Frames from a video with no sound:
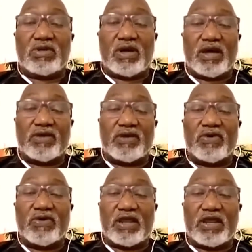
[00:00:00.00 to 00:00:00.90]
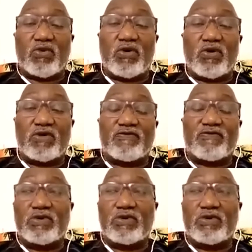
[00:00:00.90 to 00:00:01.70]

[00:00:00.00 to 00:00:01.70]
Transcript: I'd not had hot food